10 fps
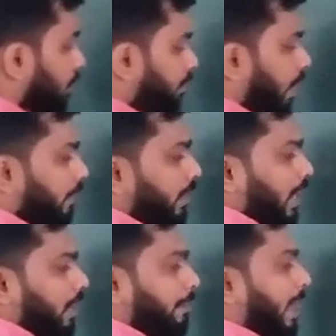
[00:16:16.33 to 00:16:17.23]
When we
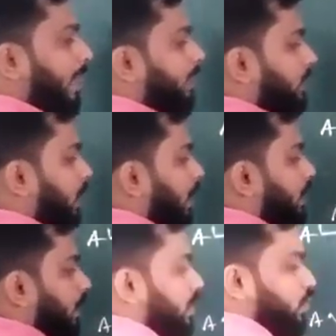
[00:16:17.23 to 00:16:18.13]
are making the
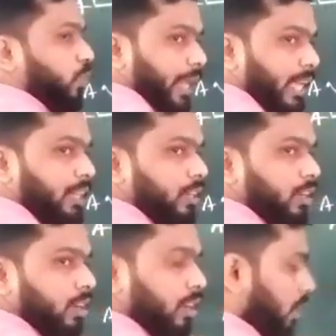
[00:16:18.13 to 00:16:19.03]
thread
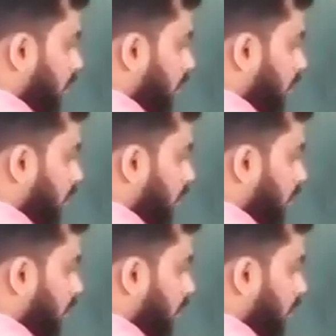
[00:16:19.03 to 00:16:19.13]
straight,